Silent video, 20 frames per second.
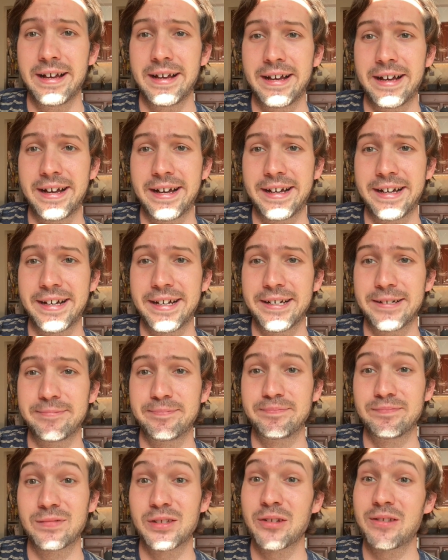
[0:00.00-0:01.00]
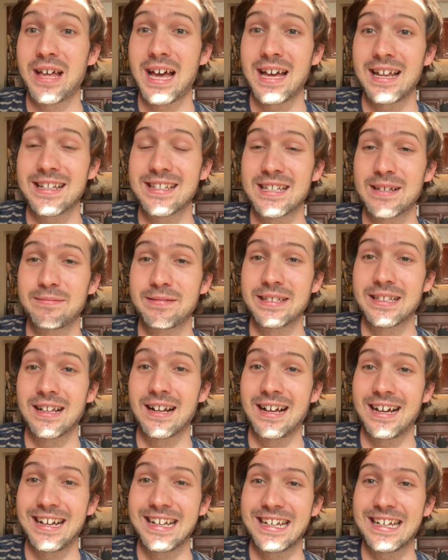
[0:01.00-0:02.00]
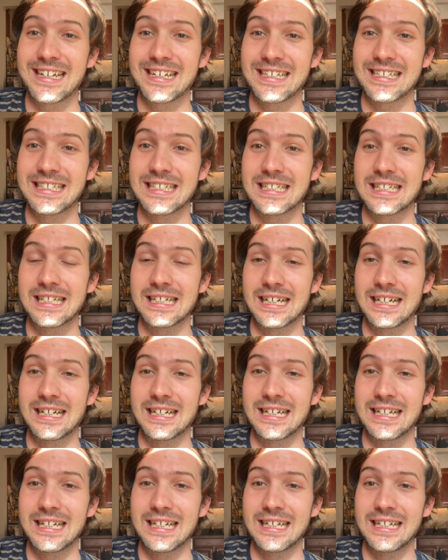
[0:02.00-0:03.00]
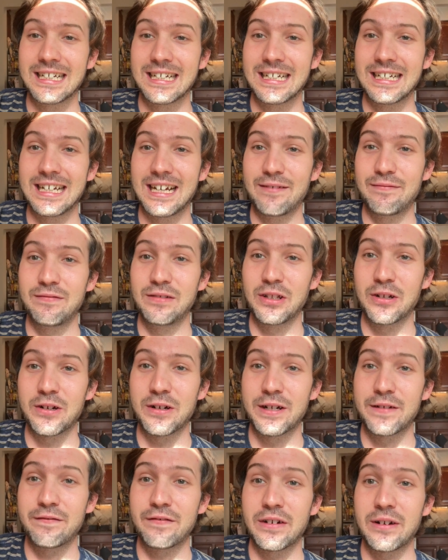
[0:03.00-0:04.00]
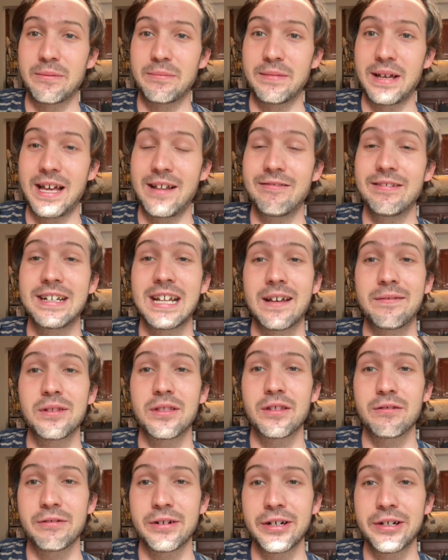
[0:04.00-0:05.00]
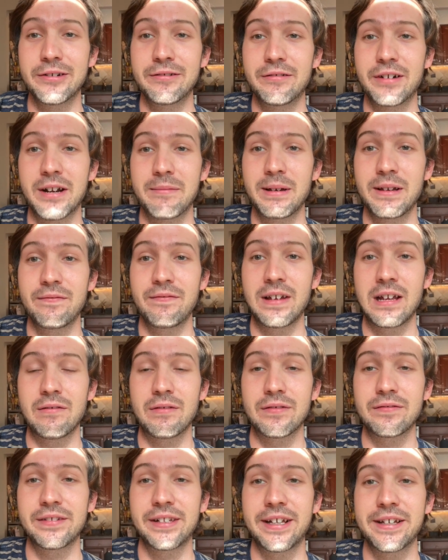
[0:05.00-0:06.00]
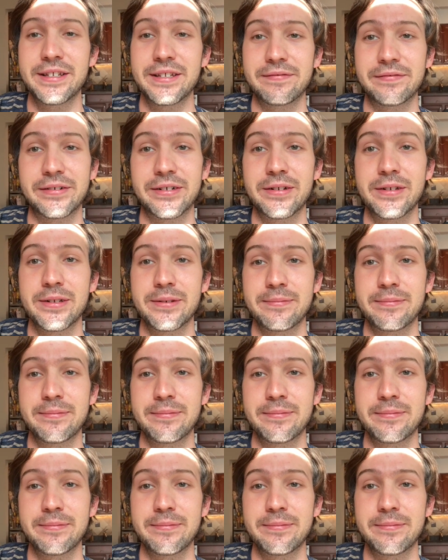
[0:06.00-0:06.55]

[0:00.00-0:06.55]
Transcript: So that is something that I have learned from Henry David Thoreau, one of my favorite philosophers.